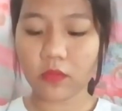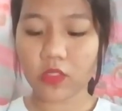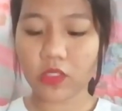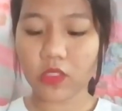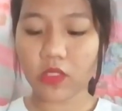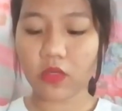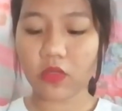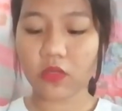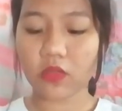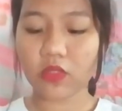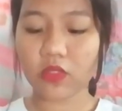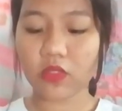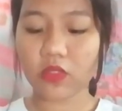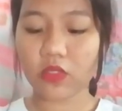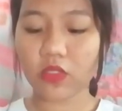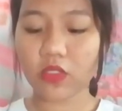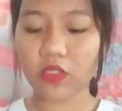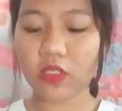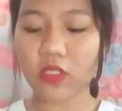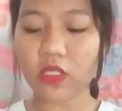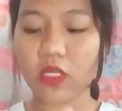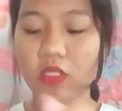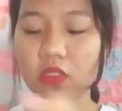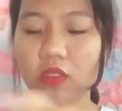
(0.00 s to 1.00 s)
So,
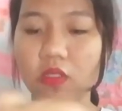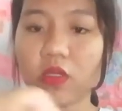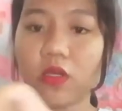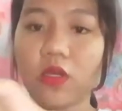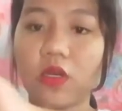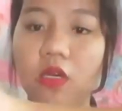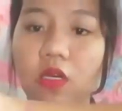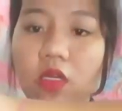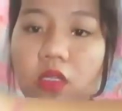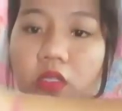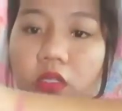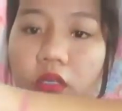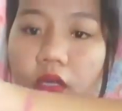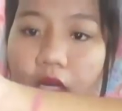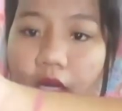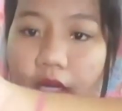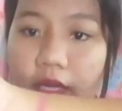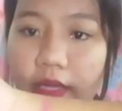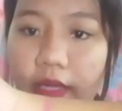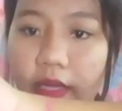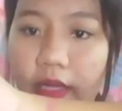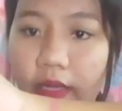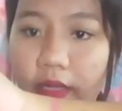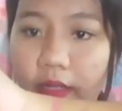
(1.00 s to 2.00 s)
sunod dito.
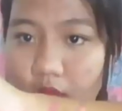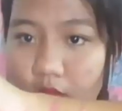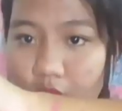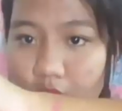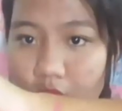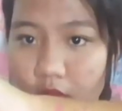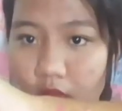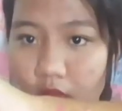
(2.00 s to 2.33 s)
Ayan.